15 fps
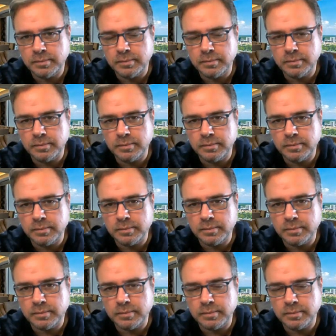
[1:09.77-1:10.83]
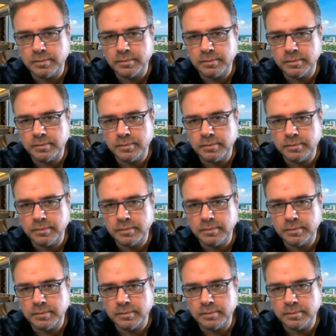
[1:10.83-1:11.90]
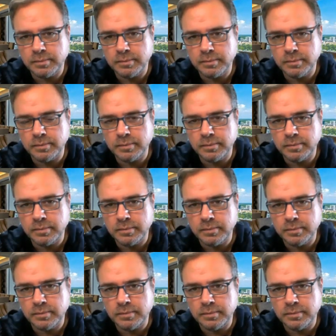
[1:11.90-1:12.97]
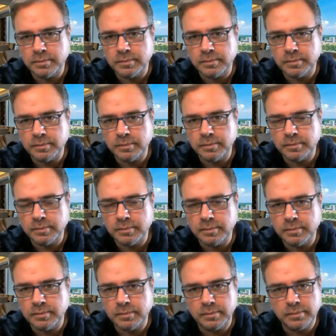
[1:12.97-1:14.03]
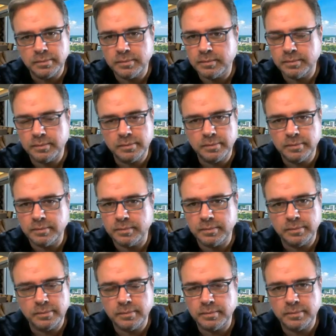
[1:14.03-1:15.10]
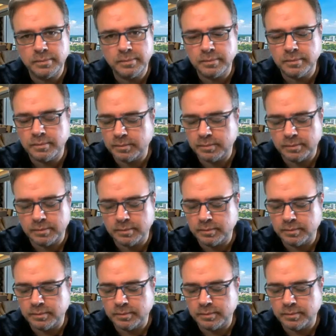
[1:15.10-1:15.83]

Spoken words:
The person shown says nothing.